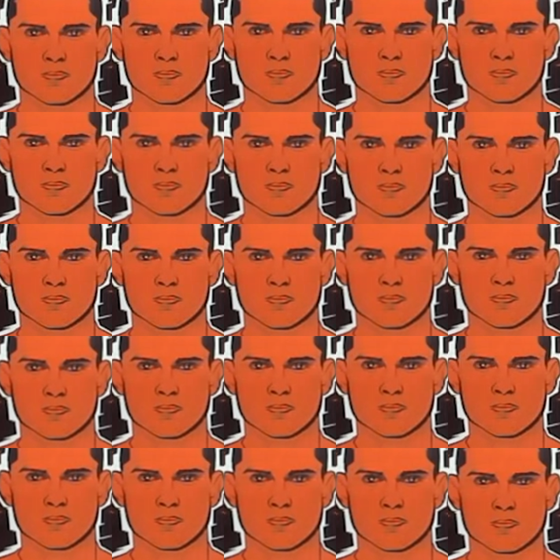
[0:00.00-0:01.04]

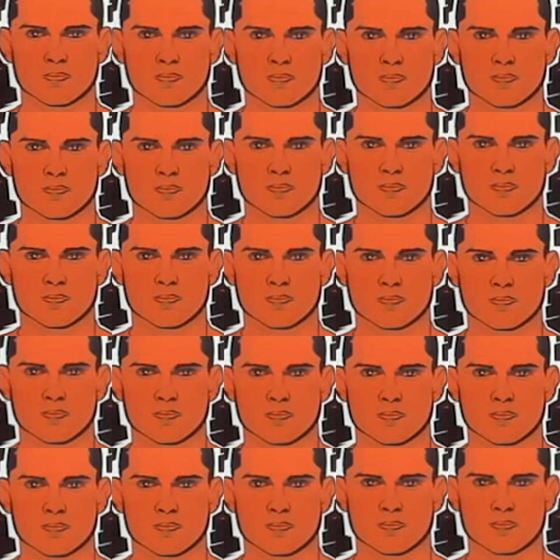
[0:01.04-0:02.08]

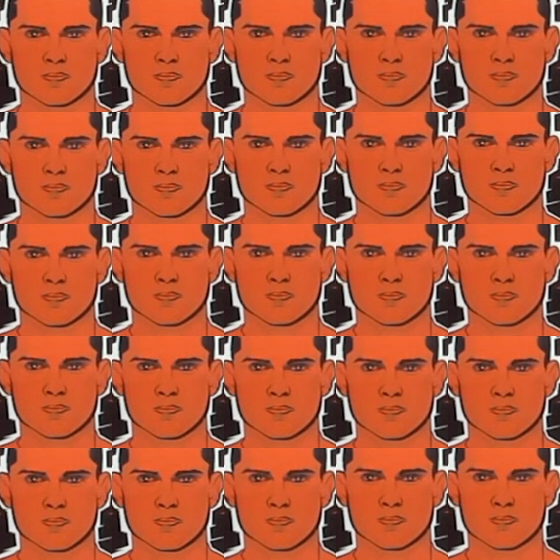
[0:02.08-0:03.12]

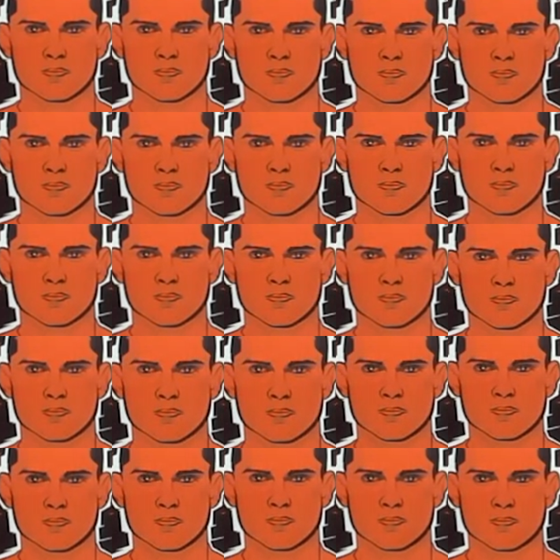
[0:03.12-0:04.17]

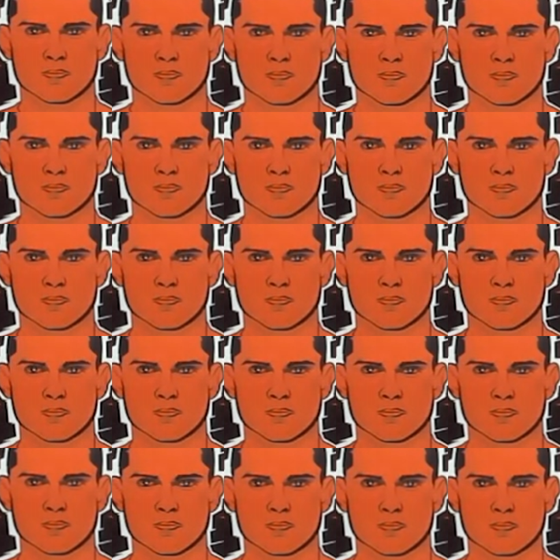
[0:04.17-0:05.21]

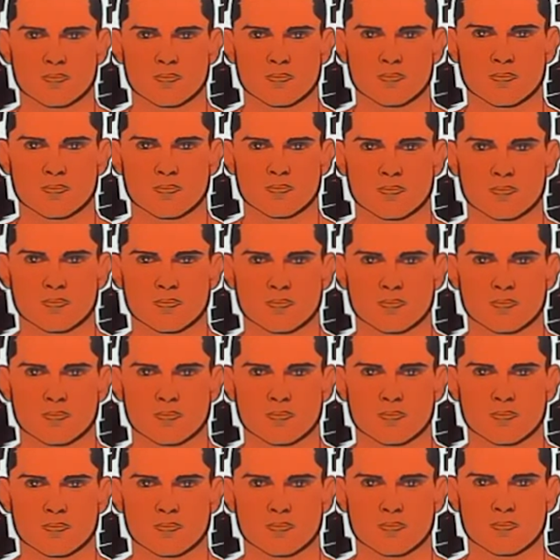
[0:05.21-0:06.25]

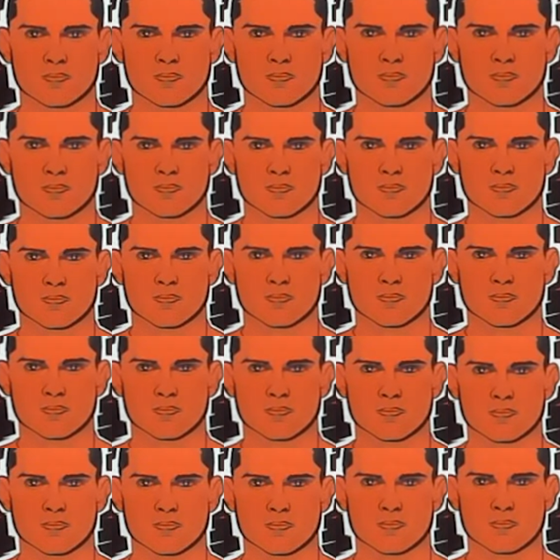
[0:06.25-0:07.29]

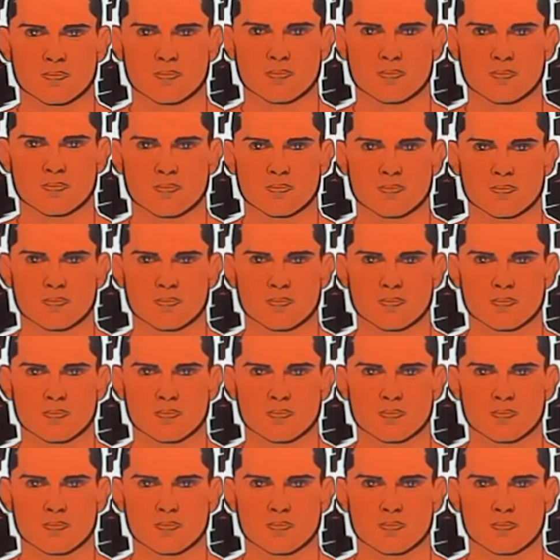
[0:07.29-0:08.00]
[no speech]